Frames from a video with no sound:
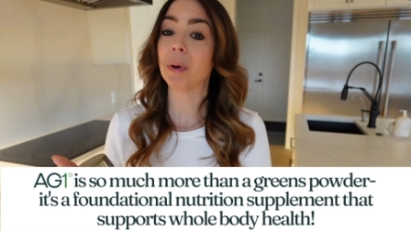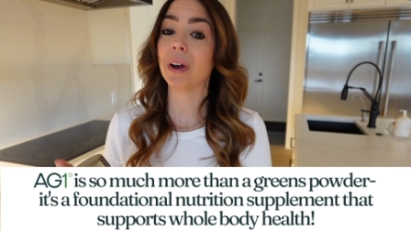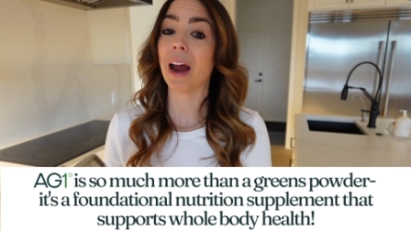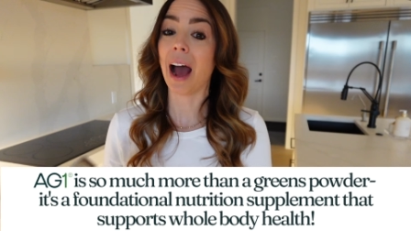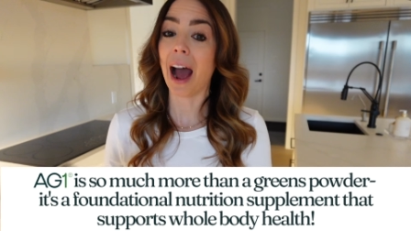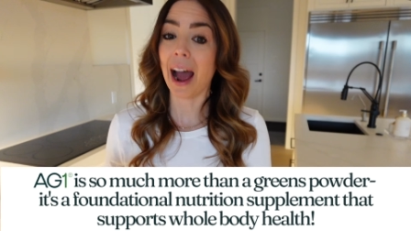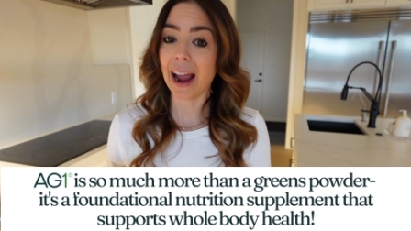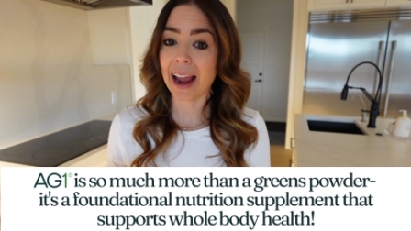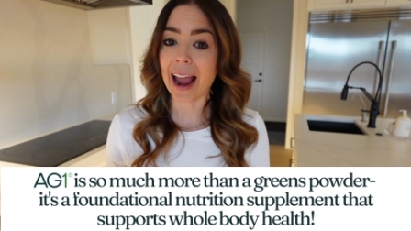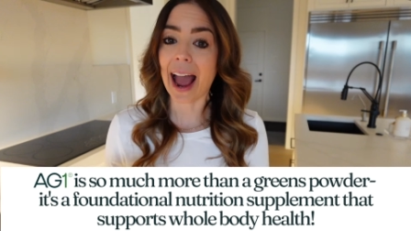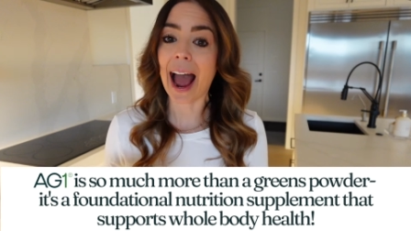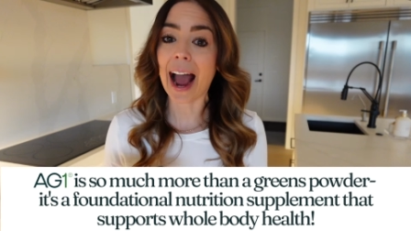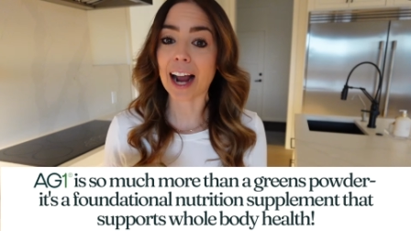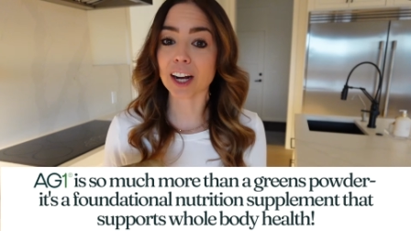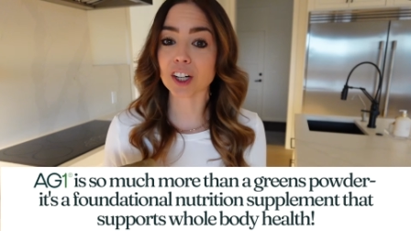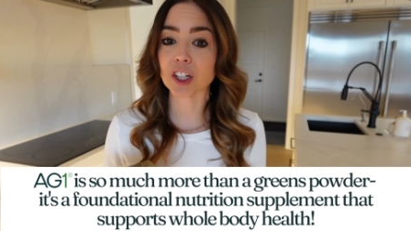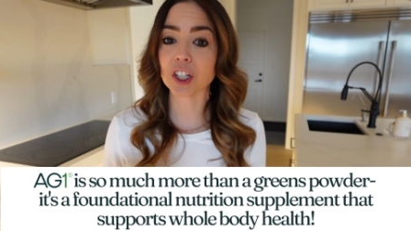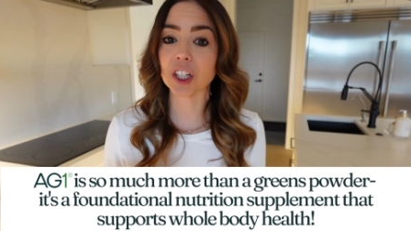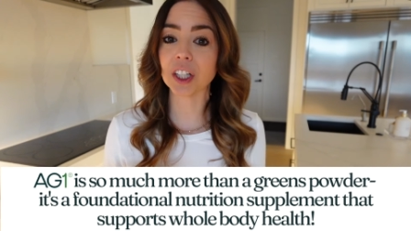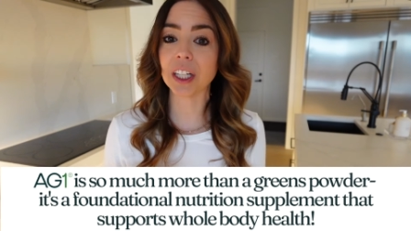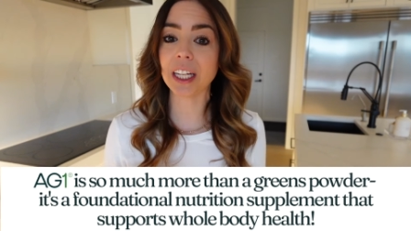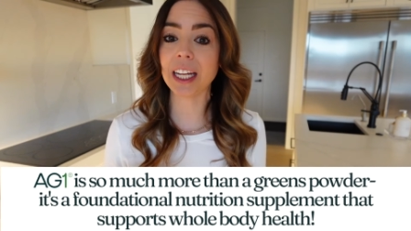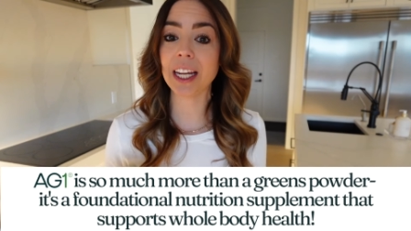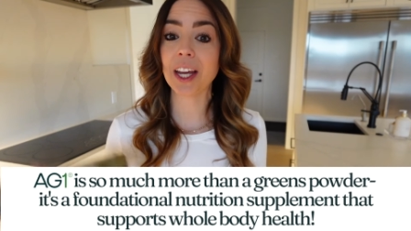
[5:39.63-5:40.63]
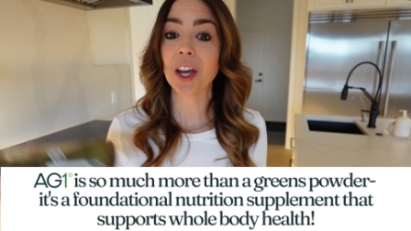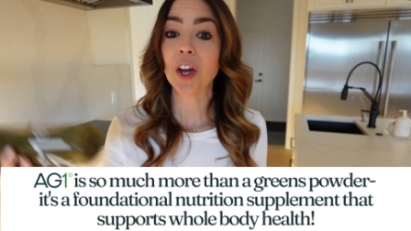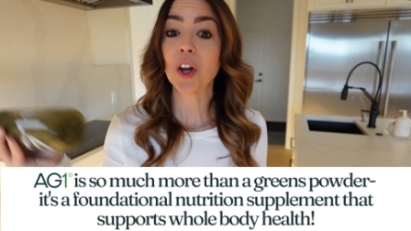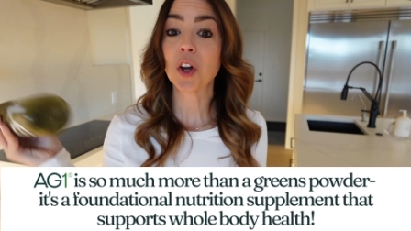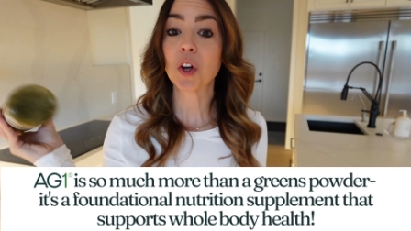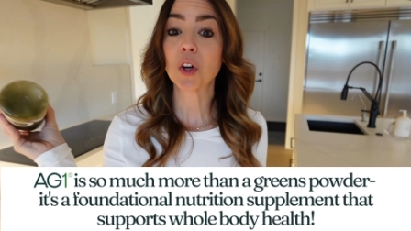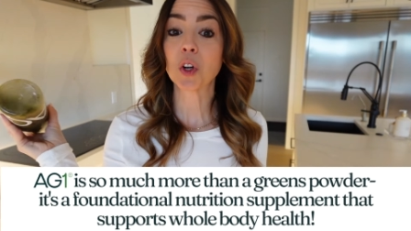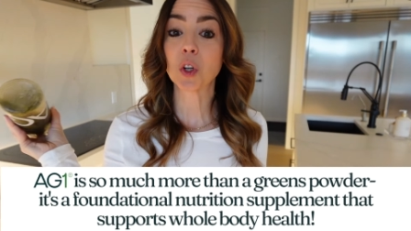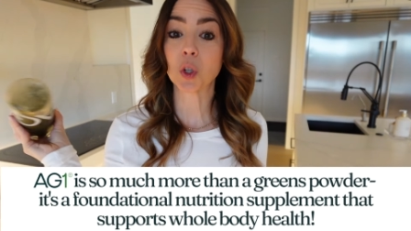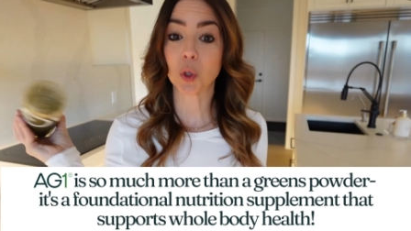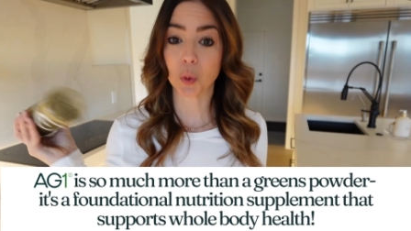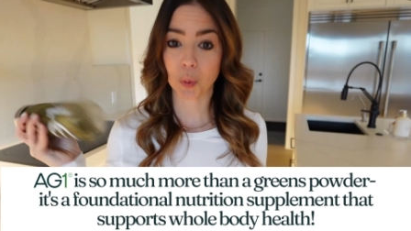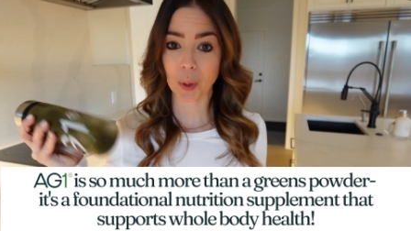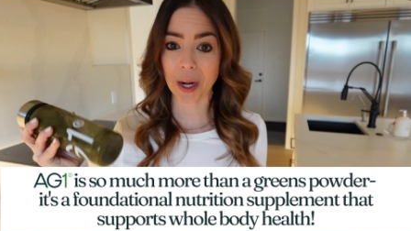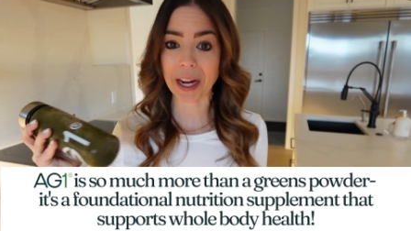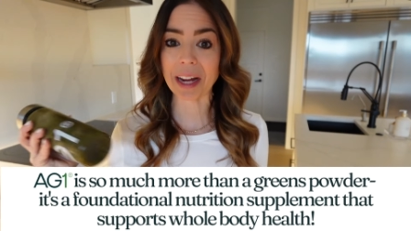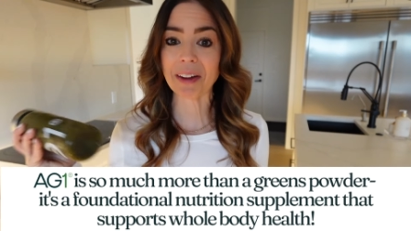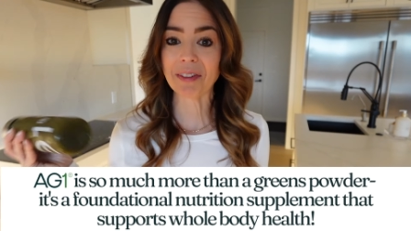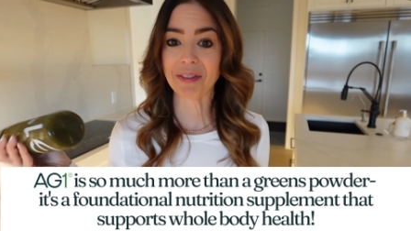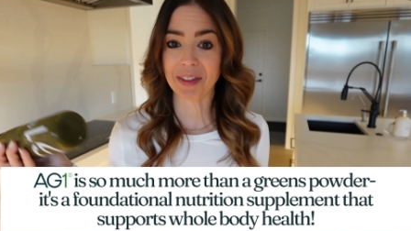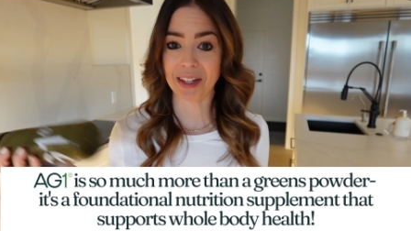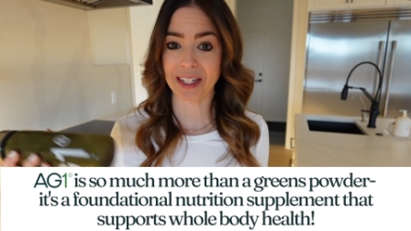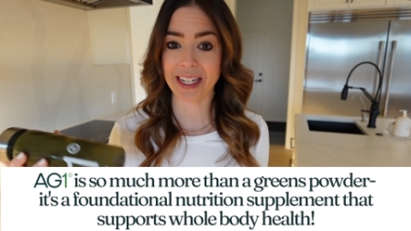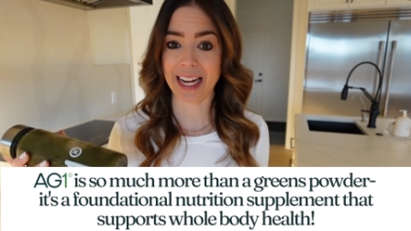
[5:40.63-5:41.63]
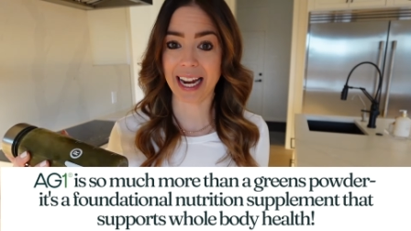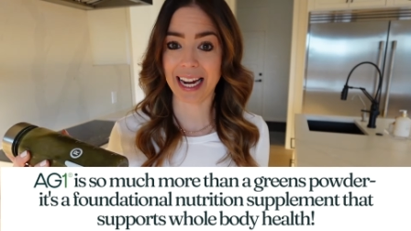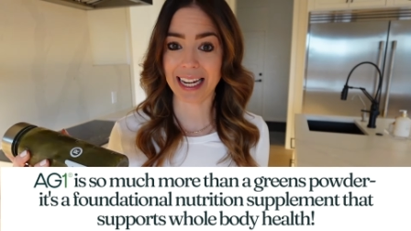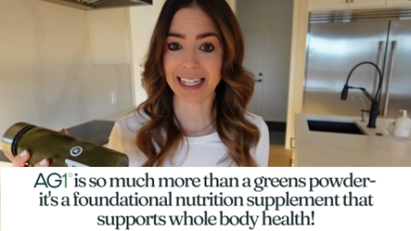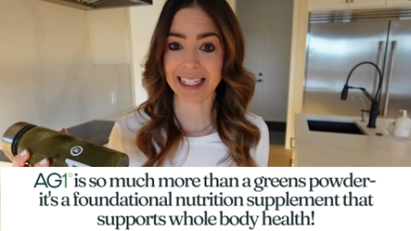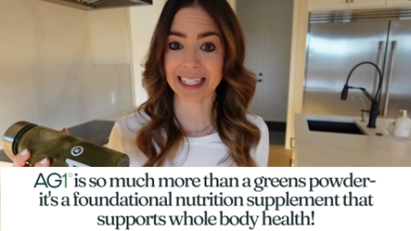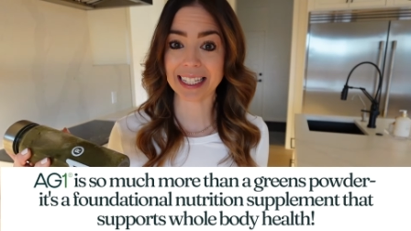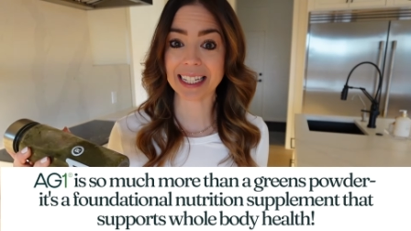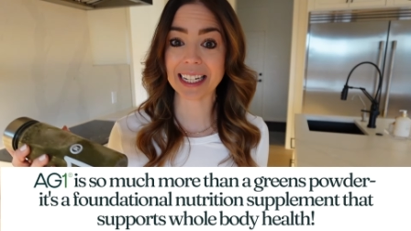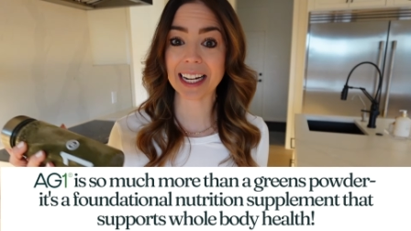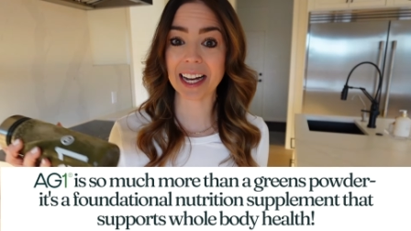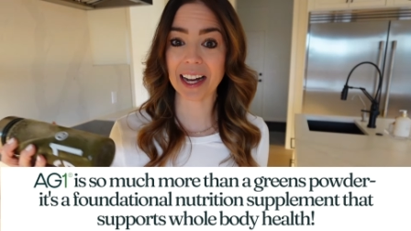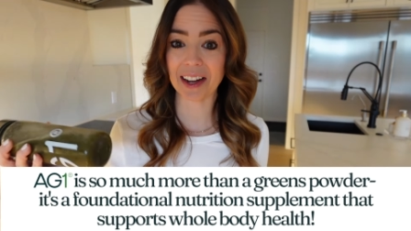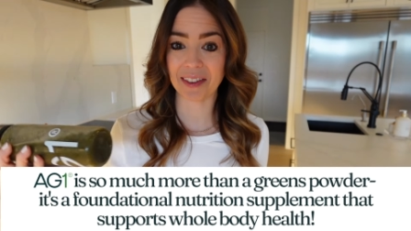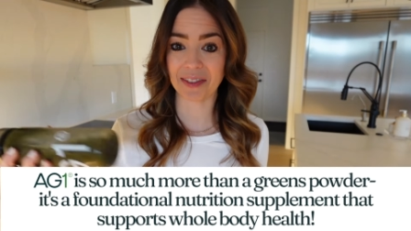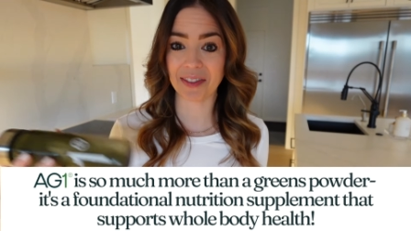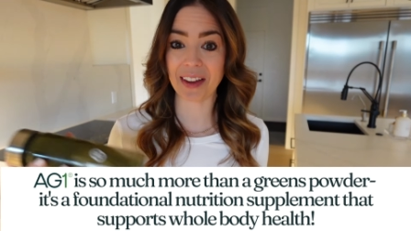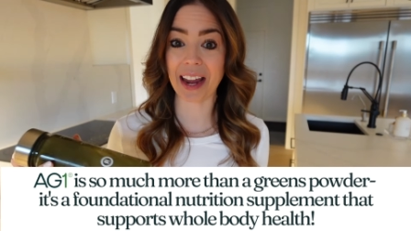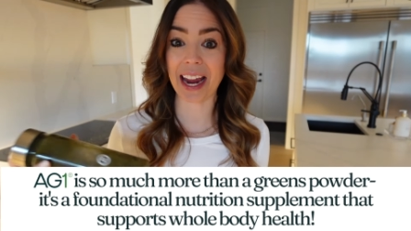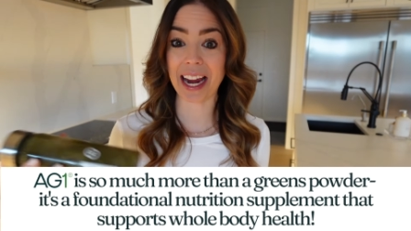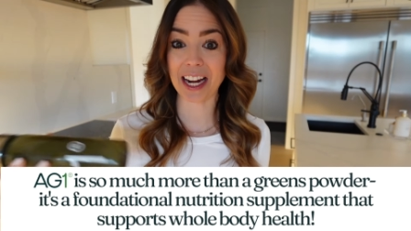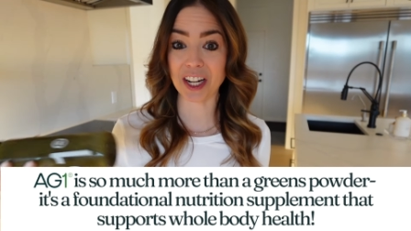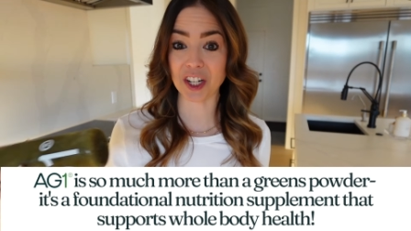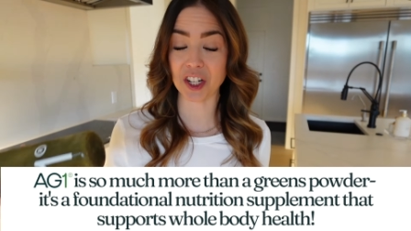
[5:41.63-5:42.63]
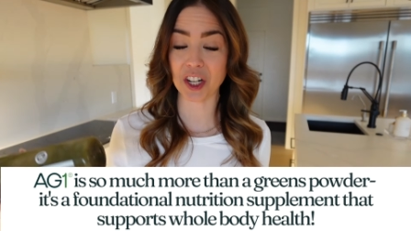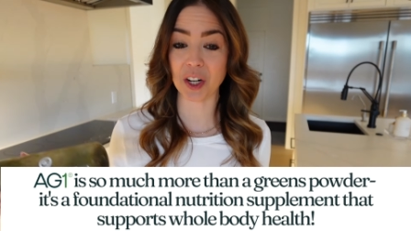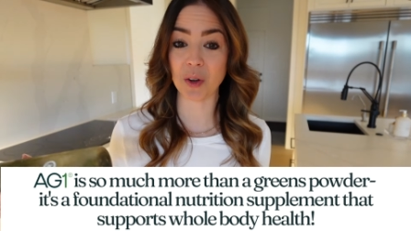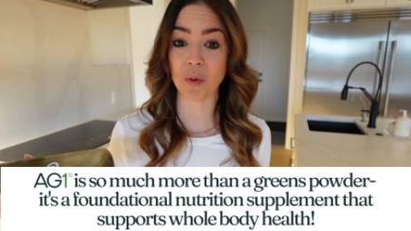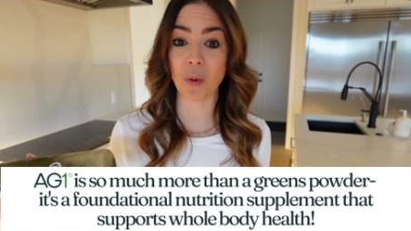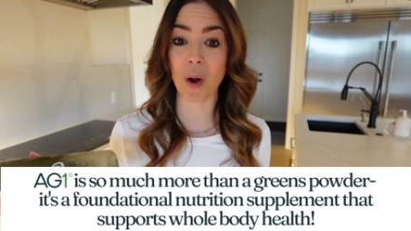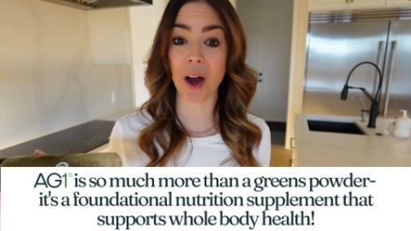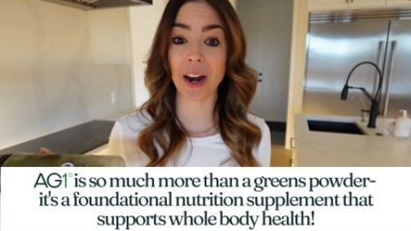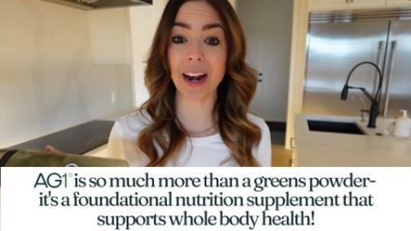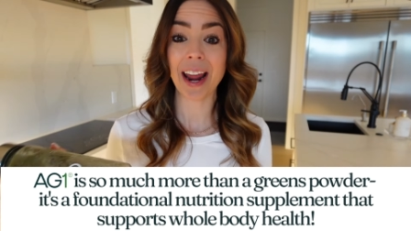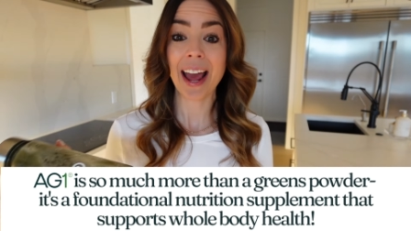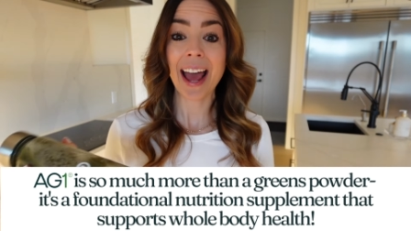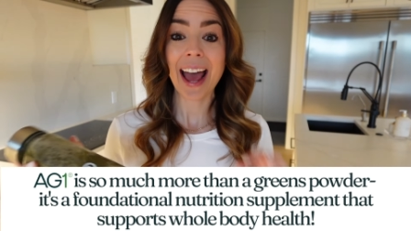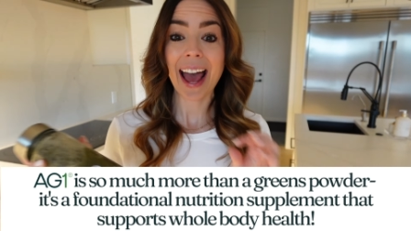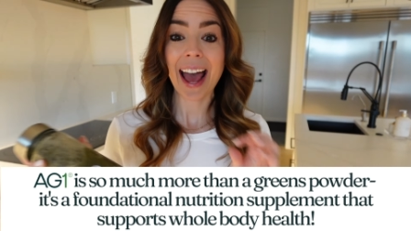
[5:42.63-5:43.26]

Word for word: but I actually crave the taste of the AG1.